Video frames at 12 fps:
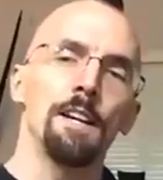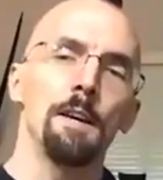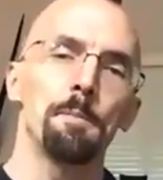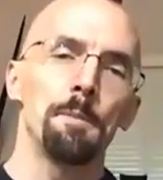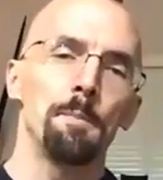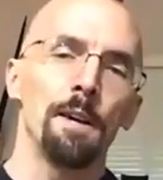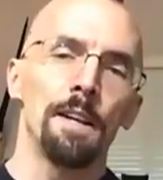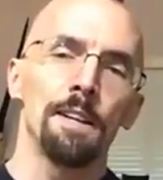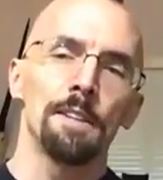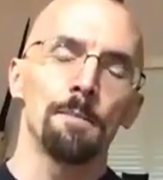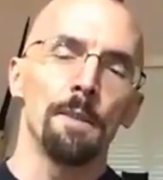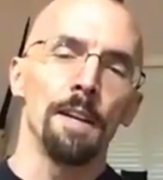I opened my
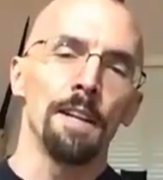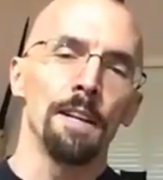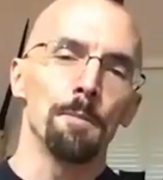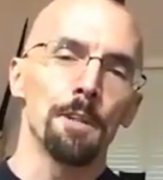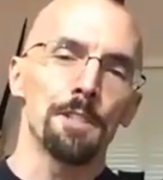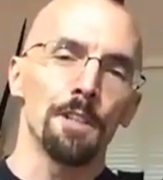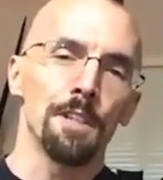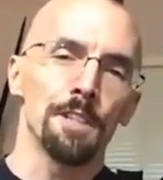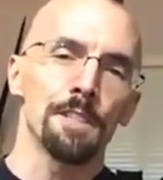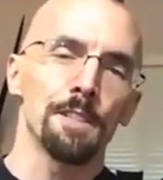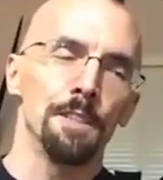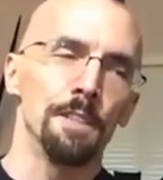martial
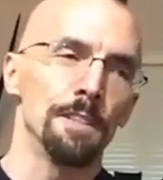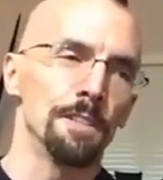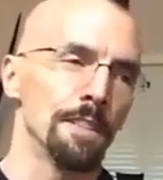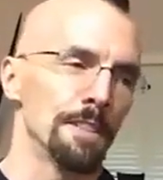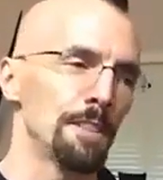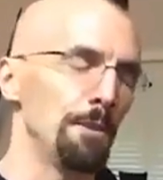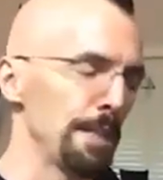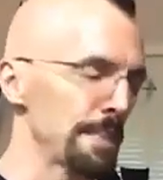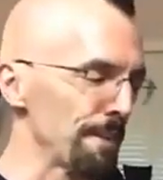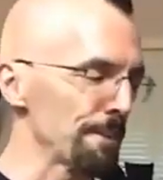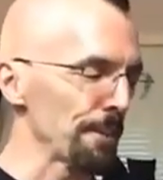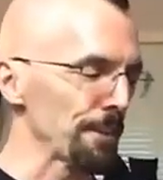arts school 2 weeks
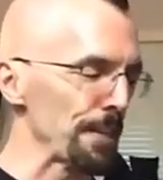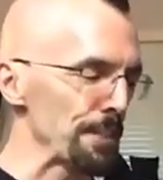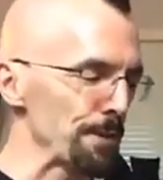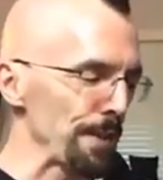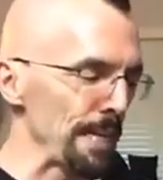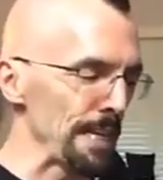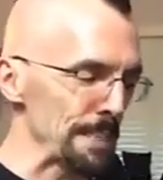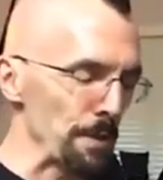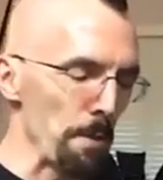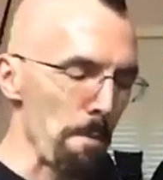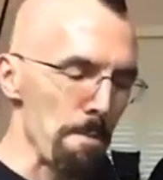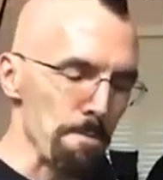after I graduated high
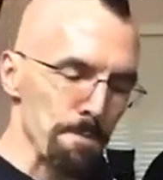school.